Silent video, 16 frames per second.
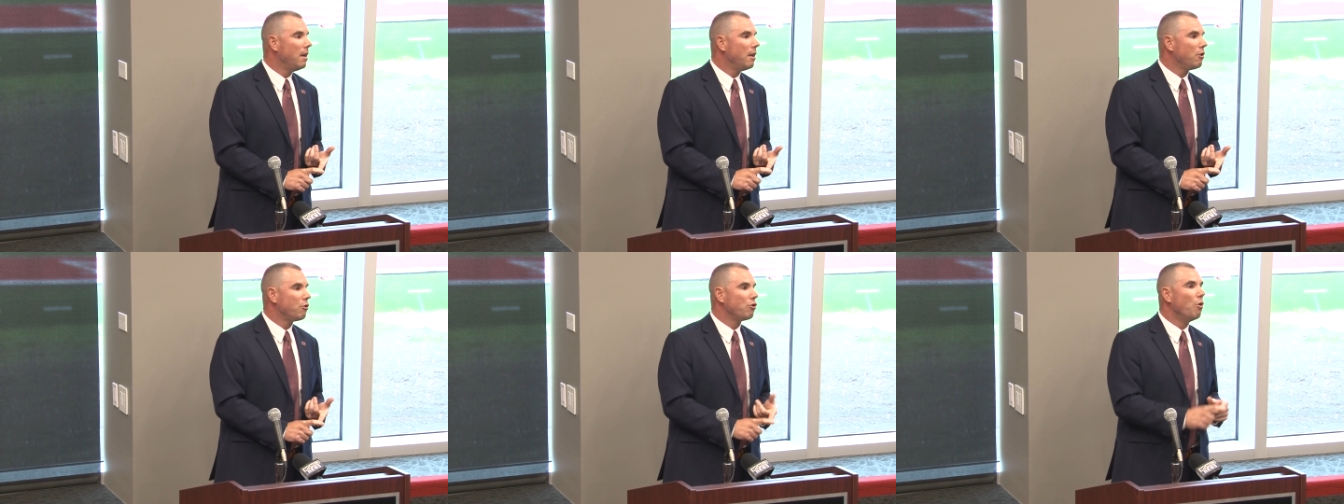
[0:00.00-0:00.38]

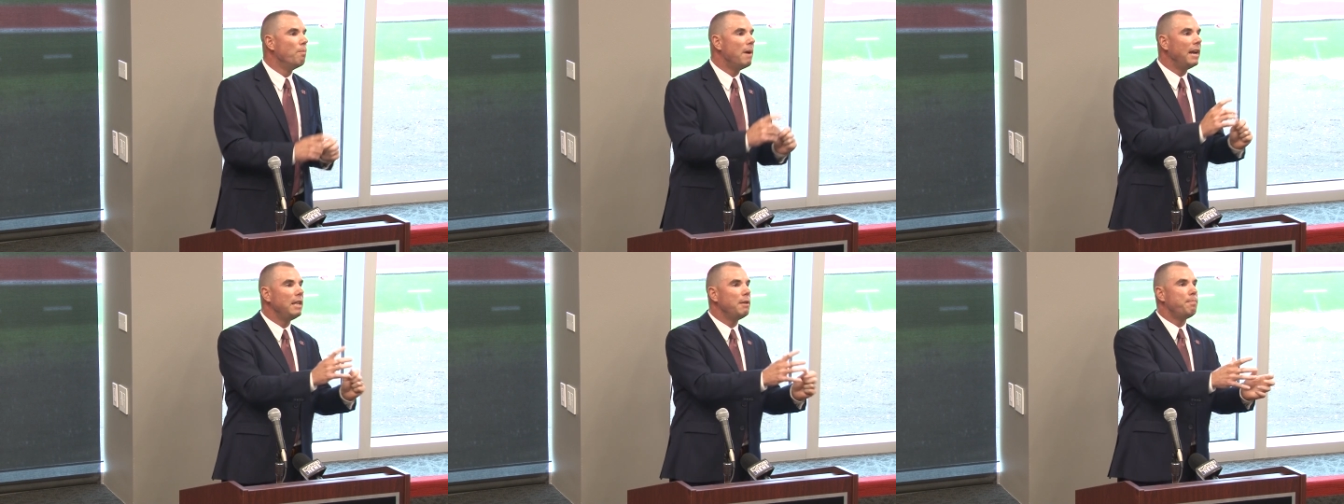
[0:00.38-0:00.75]
So
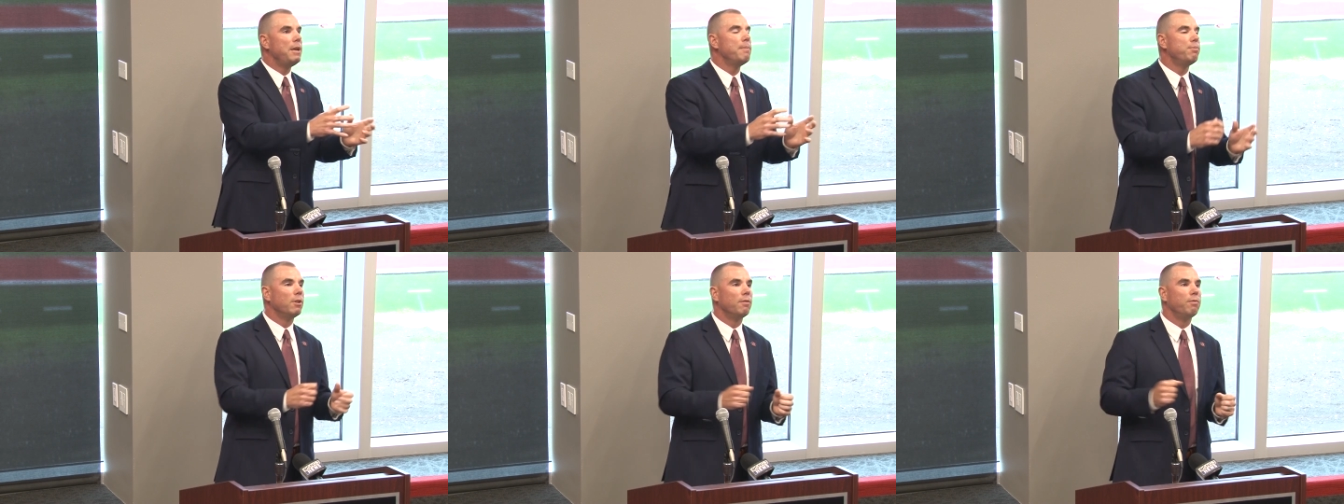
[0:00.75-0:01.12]
many
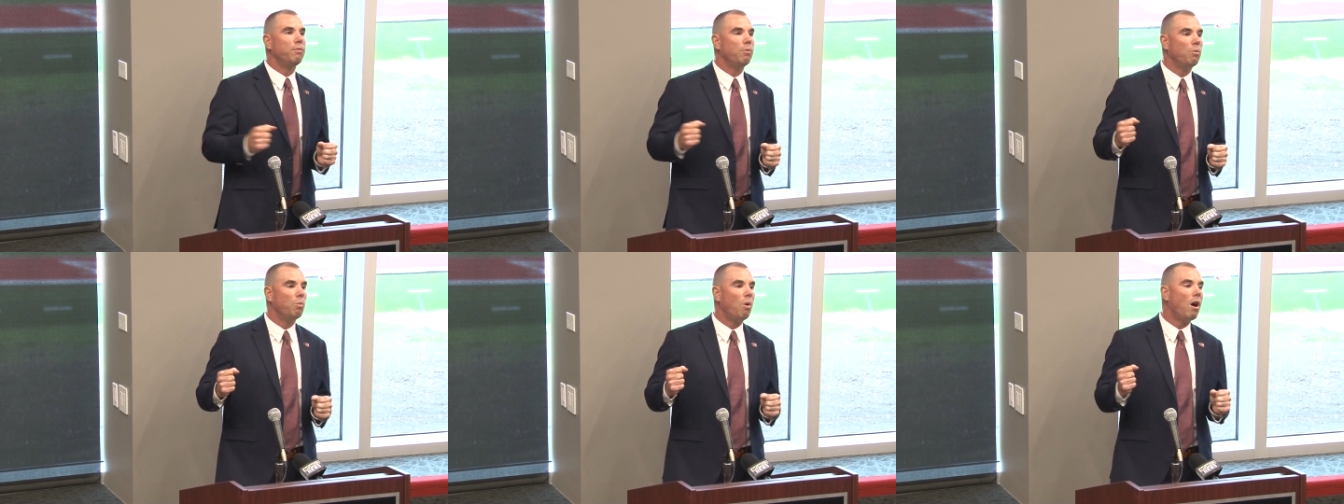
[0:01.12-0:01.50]
people have
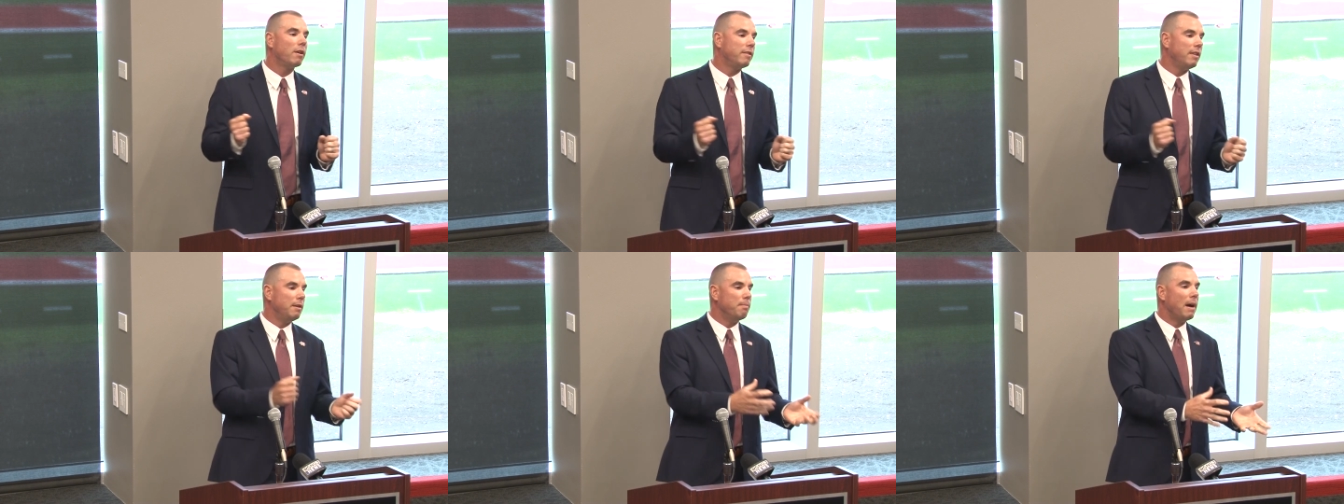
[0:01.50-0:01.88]

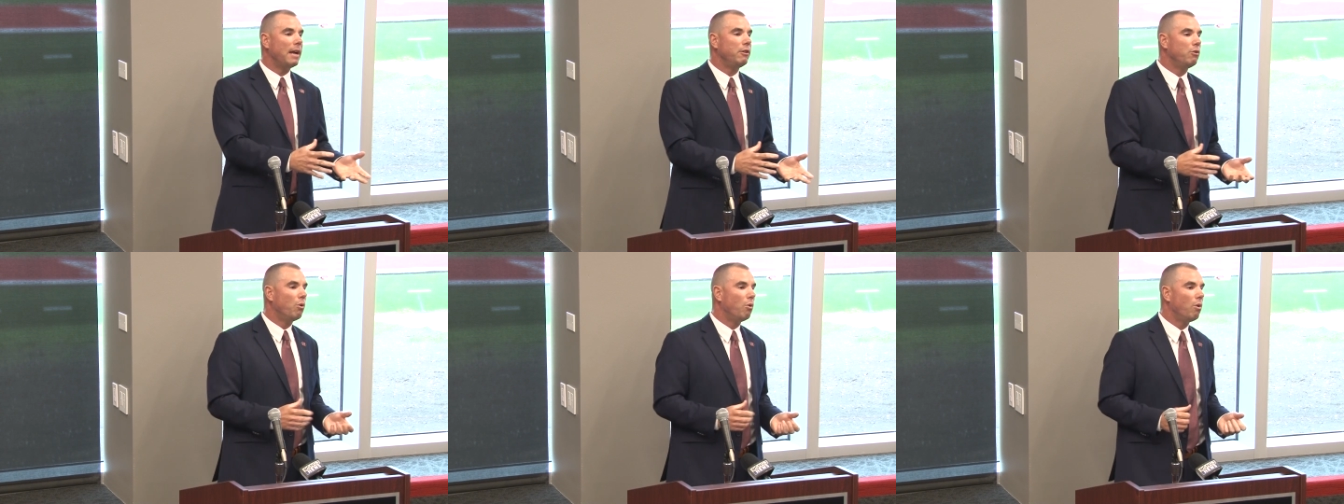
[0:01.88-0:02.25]
walked in my
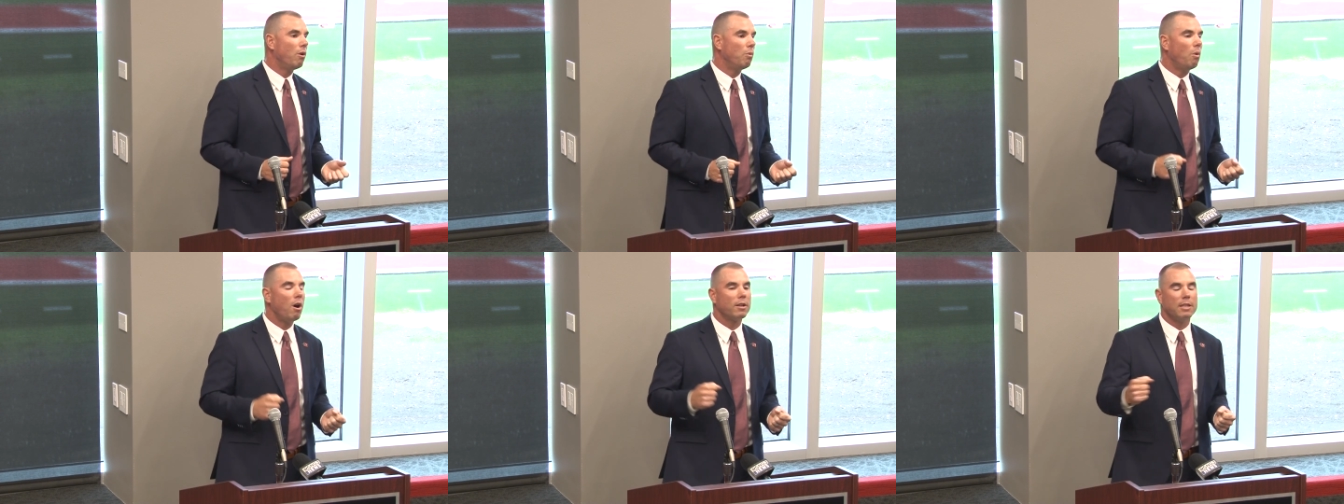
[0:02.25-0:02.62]
door
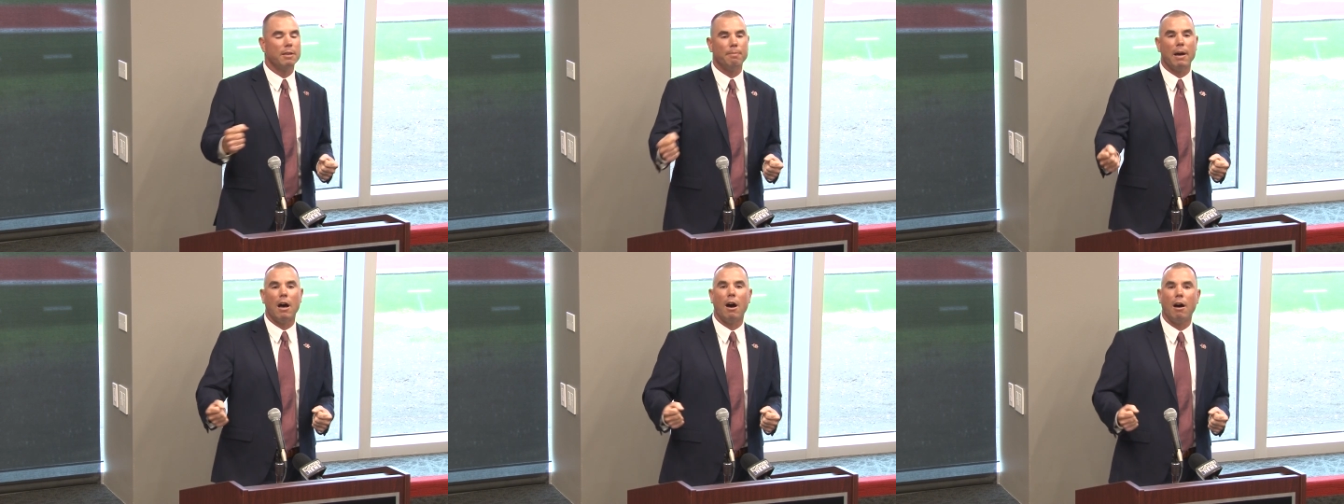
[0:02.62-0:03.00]
and walked in
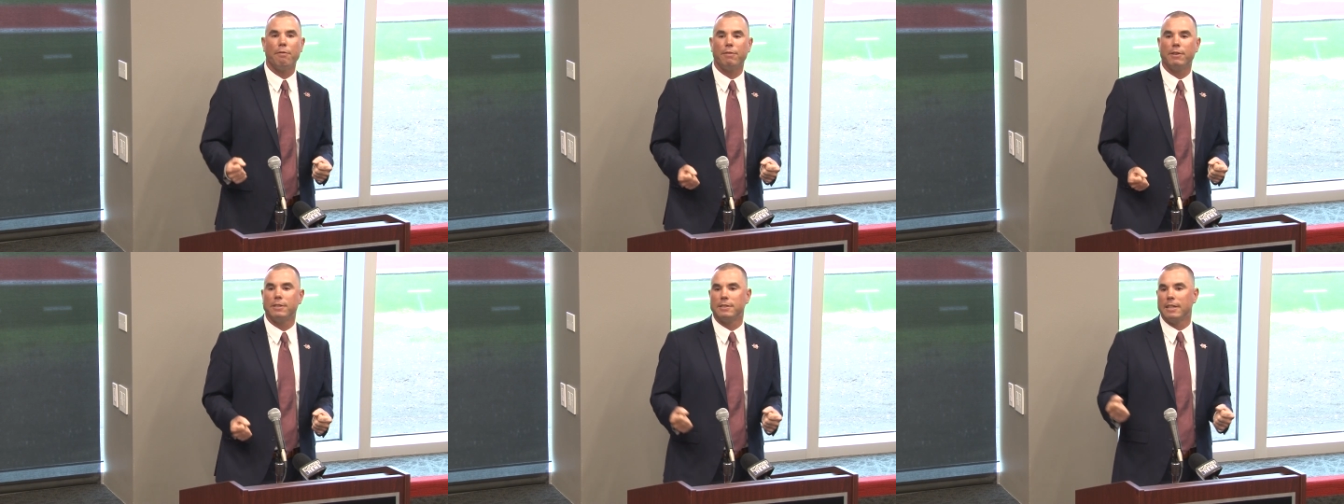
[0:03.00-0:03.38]
my
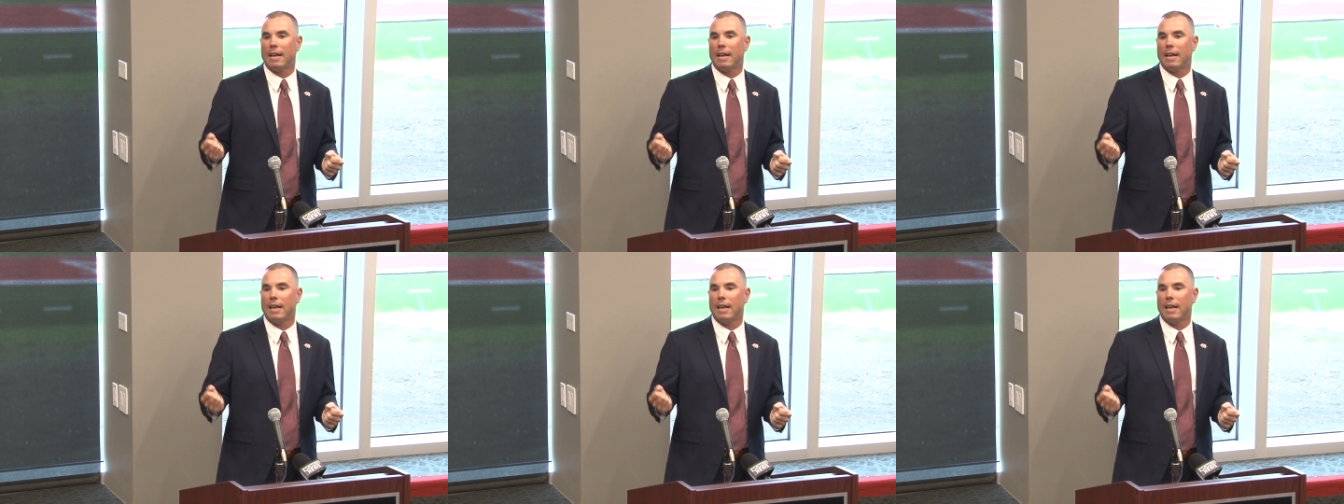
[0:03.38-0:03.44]
office,